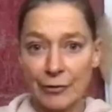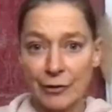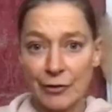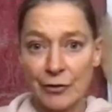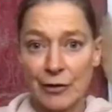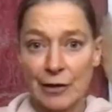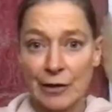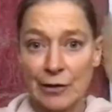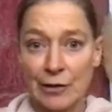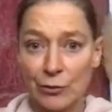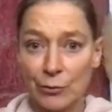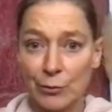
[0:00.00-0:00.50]

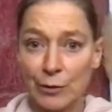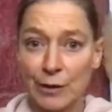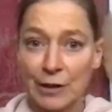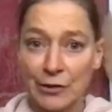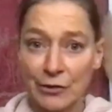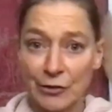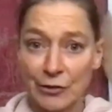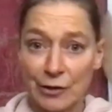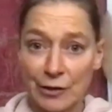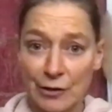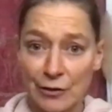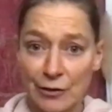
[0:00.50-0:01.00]

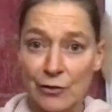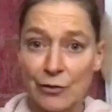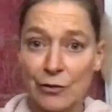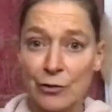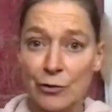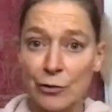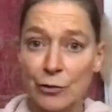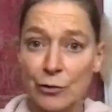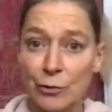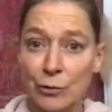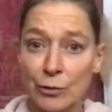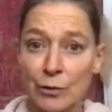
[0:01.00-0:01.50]
situation is
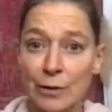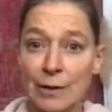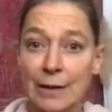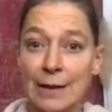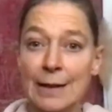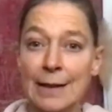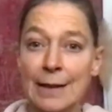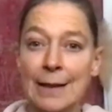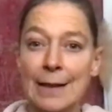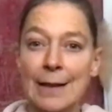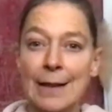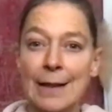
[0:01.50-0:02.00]
new,
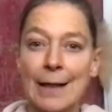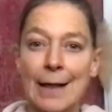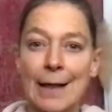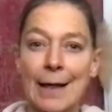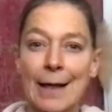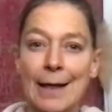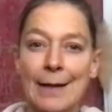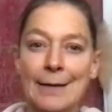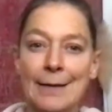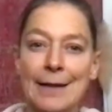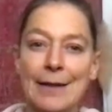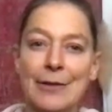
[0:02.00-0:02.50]

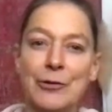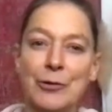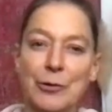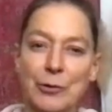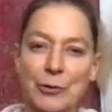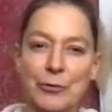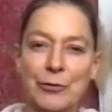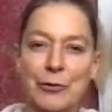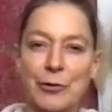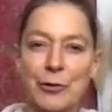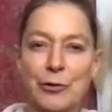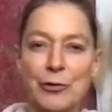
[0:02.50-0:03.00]
and then you, of
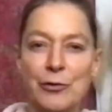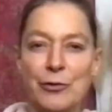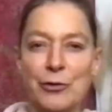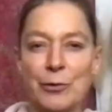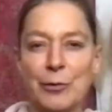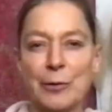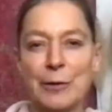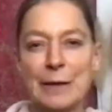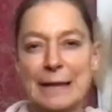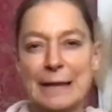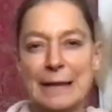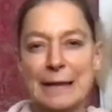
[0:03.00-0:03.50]
course, you
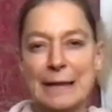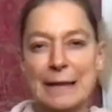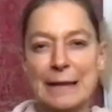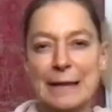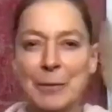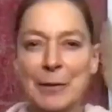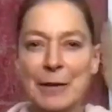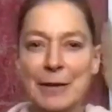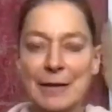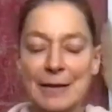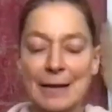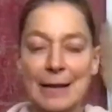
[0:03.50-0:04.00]
already
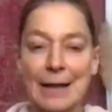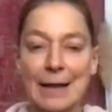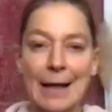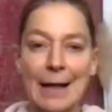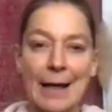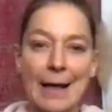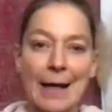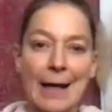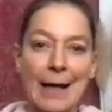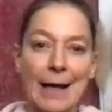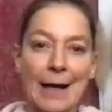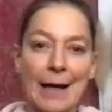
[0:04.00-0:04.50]
learn, but
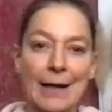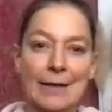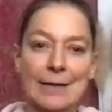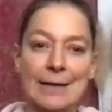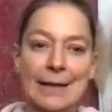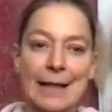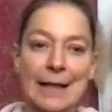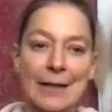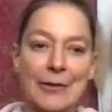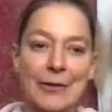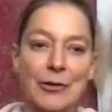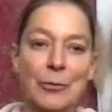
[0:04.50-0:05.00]

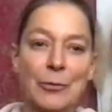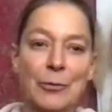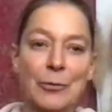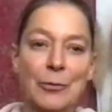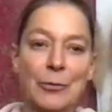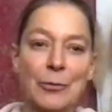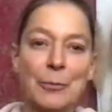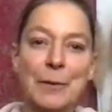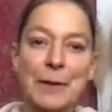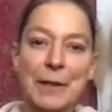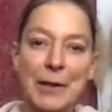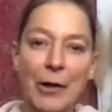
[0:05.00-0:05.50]
can you
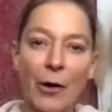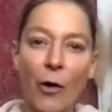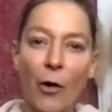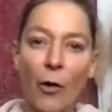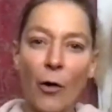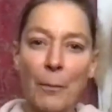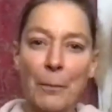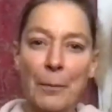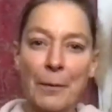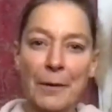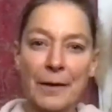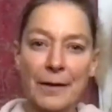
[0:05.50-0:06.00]
be
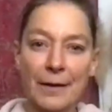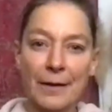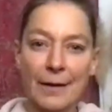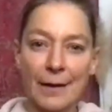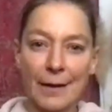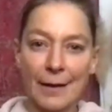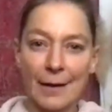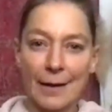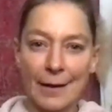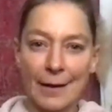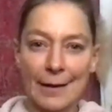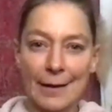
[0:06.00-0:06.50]
open
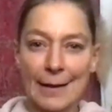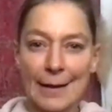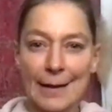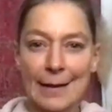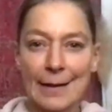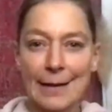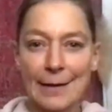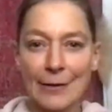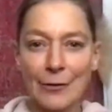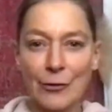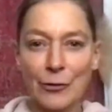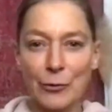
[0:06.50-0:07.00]

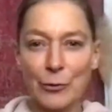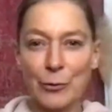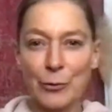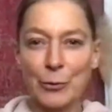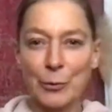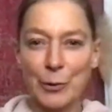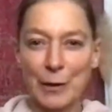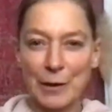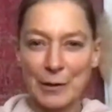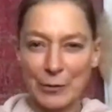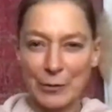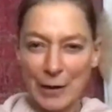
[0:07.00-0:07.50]
again to
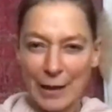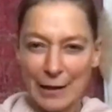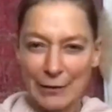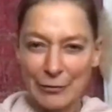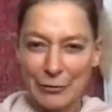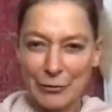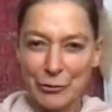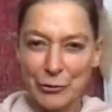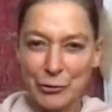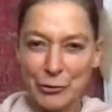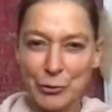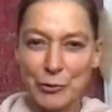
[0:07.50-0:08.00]
when you have a
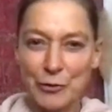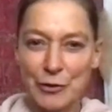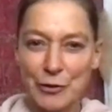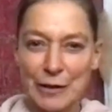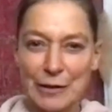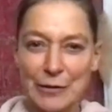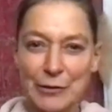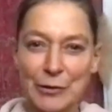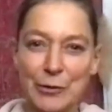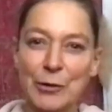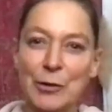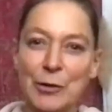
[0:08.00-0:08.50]
new thing
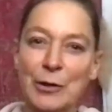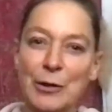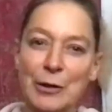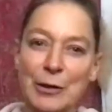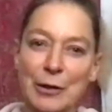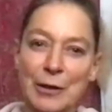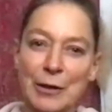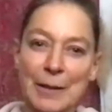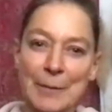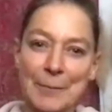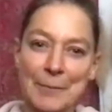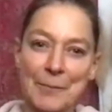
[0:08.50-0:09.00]
to
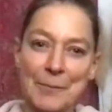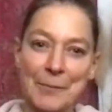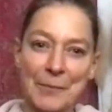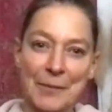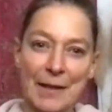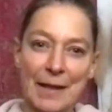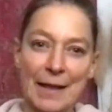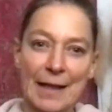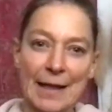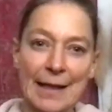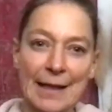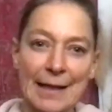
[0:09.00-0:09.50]
learn
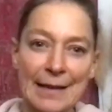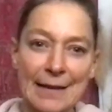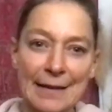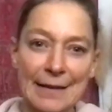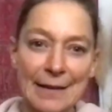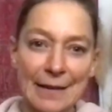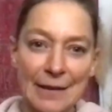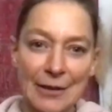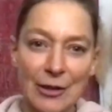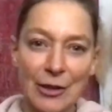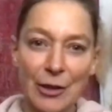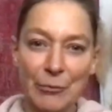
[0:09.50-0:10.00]
and
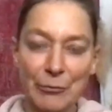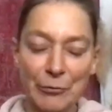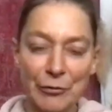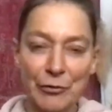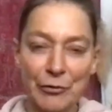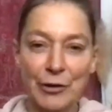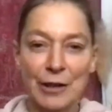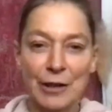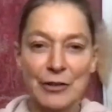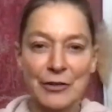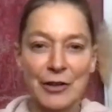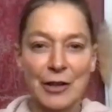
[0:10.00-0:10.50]
come
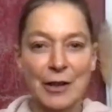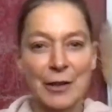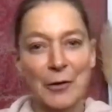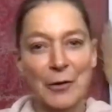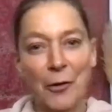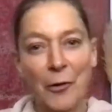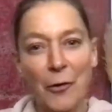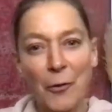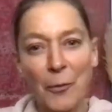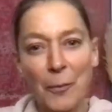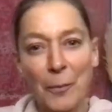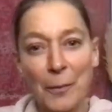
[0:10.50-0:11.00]
fresh and
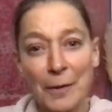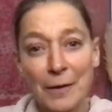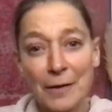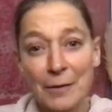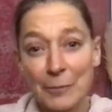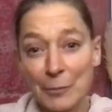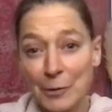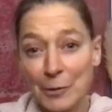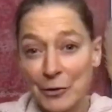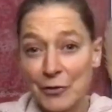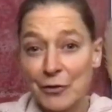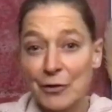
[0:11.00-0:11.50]
open? That
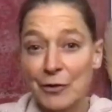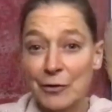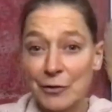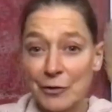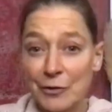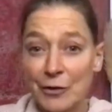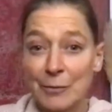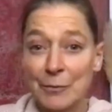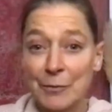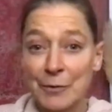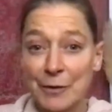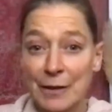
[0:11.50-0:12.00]
was
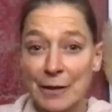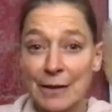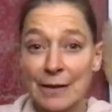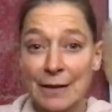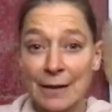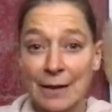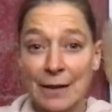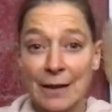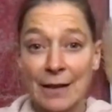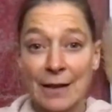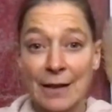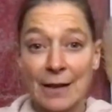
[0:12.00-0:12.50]
something
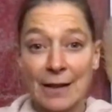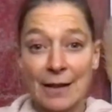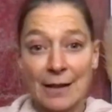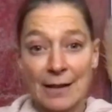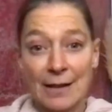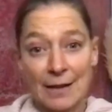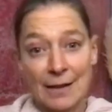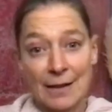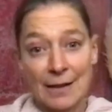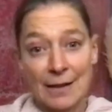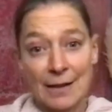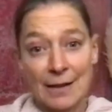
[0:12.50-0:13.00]

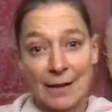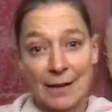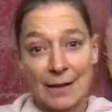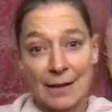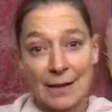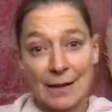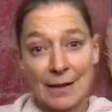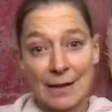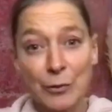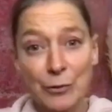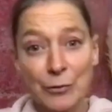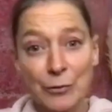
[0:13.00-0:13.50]
that
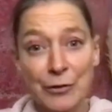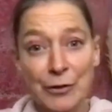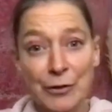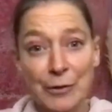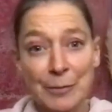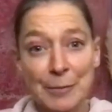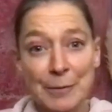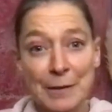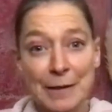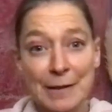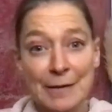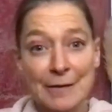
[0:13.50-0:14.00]
I took
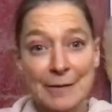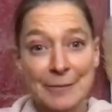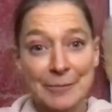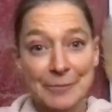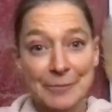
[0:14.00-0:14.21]
from it.